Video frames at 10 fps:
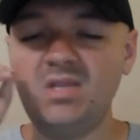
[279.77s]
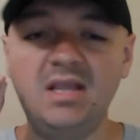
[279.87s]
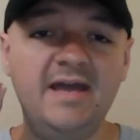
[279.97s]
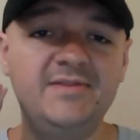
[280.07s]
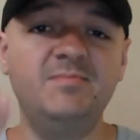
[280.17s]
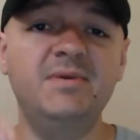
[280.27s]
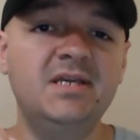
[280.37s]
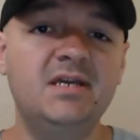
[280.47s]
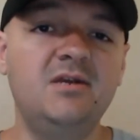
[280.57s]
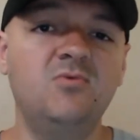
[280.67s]
at the
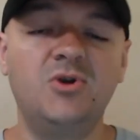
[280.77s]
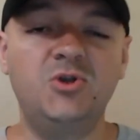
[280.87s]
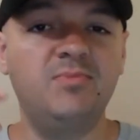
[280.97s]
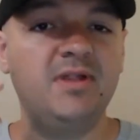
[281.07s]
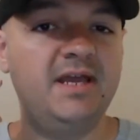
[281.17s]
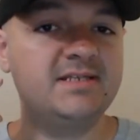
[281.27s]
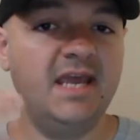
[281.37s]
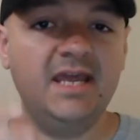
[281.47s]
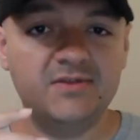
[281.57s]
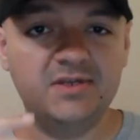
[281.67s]
beginning, where you play as
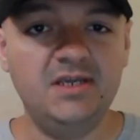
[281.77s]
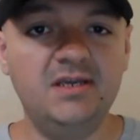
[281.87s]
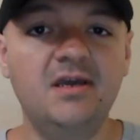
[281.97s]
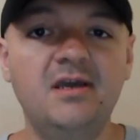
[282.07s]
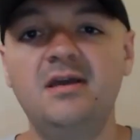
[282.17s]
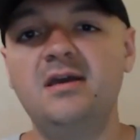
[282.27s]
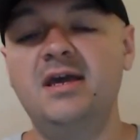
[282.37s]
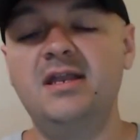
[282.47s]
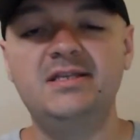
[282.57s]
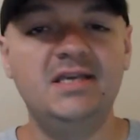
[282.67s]
Anthony
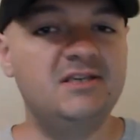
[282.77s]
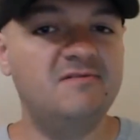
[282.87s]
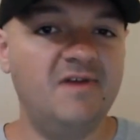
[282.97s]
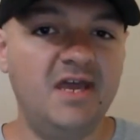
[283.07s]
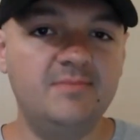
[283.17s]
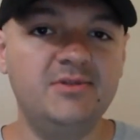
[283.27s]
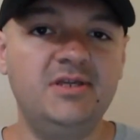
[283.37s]
and it's his family.